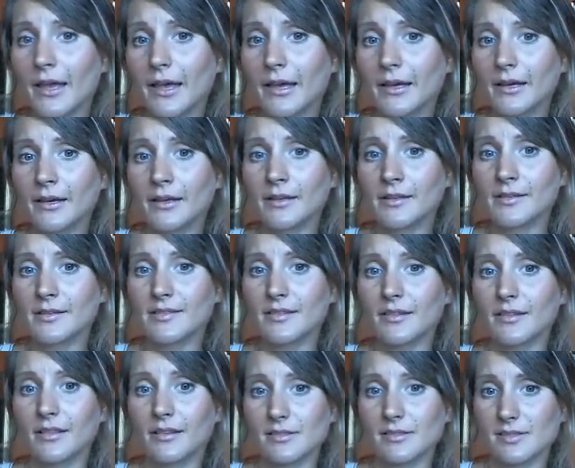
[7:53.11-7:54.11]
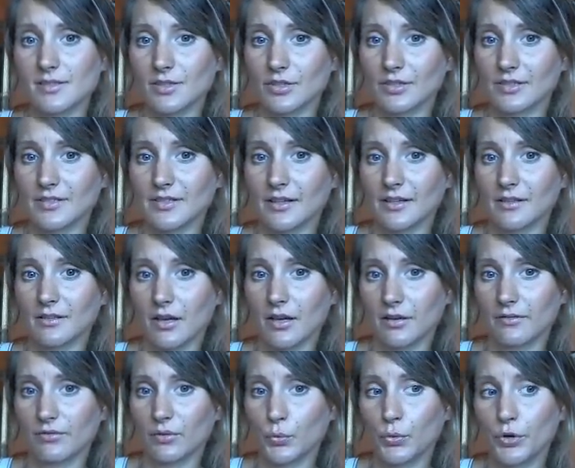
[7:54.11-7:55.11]
And this is going to take a lot
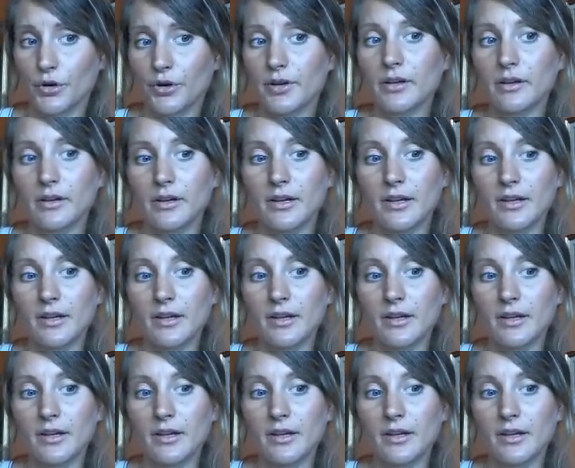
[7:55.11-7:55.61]
of the work.